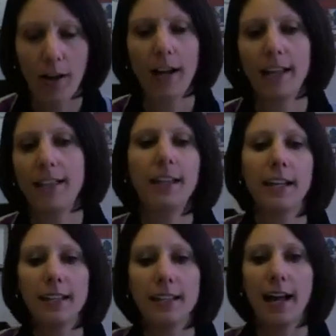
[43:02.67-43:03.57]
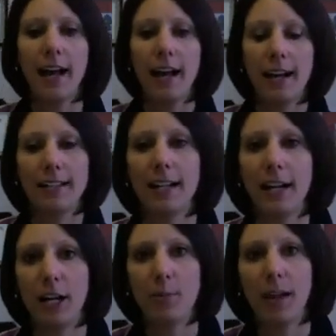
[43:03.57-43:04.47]
I think that
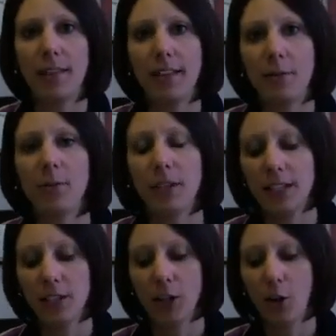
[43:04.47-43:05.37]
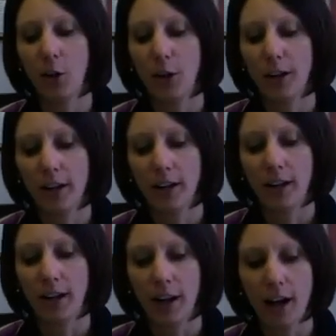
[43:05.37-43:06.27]
um, I think with this current uh,
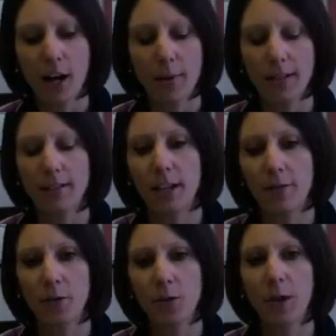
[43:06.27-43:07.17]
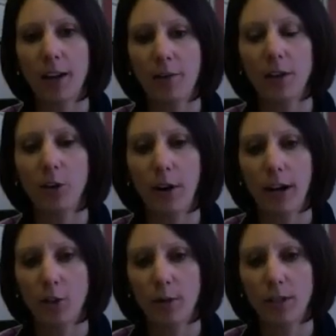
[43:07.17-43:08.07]
economy and stuff, there's a lot of
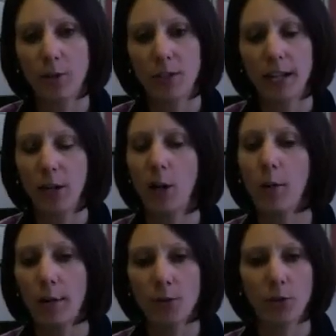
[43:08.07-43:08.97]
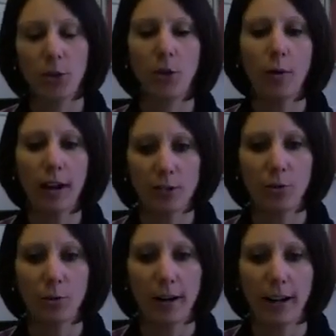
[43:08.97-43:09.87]
undergraduates who are saying, you know what, I'm just going to go to grad
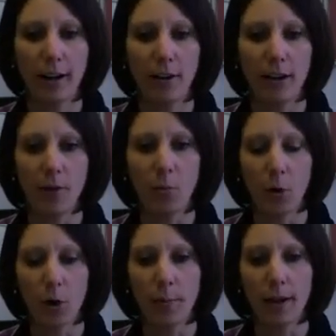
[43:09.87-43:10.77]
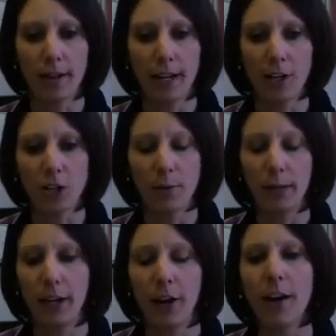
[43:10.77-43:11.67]
school right now and worry about getting a job
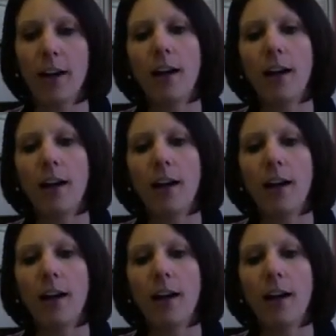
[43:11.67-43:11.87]
later.